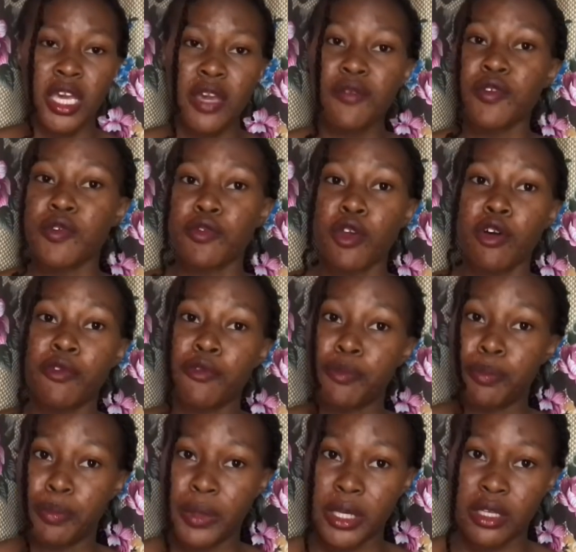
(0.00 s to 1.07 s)
If you've
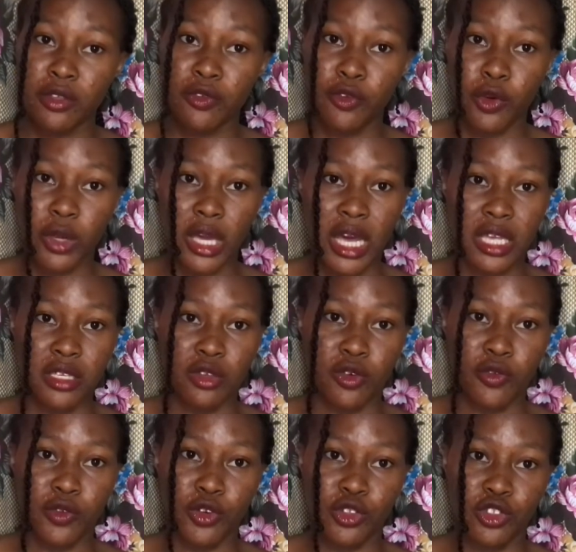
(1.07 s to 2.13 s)
not picked Foye as
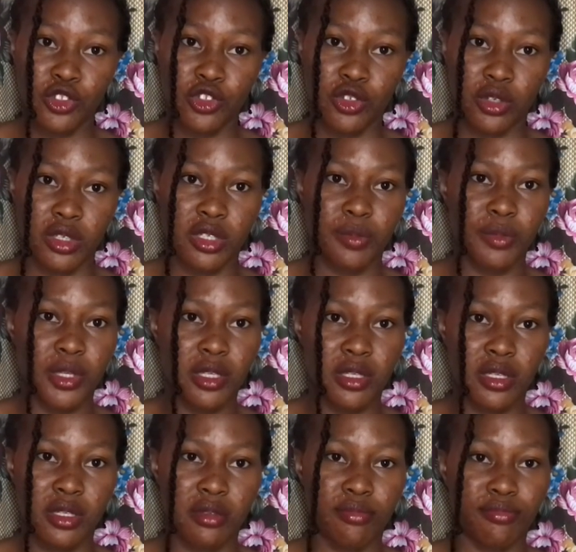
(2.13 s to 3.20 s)
your first choice,
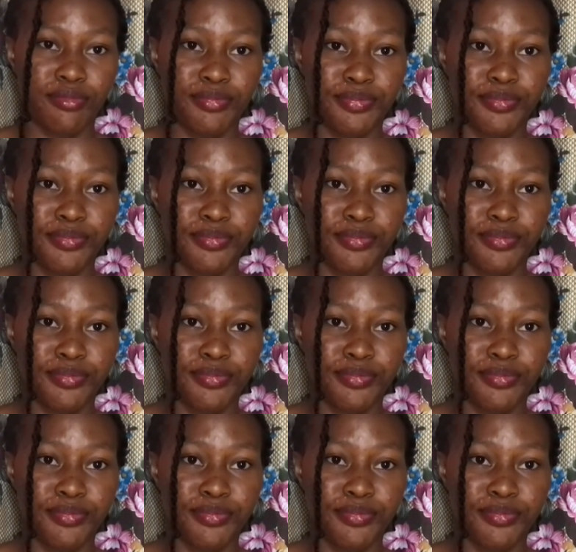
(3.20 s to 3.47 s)
please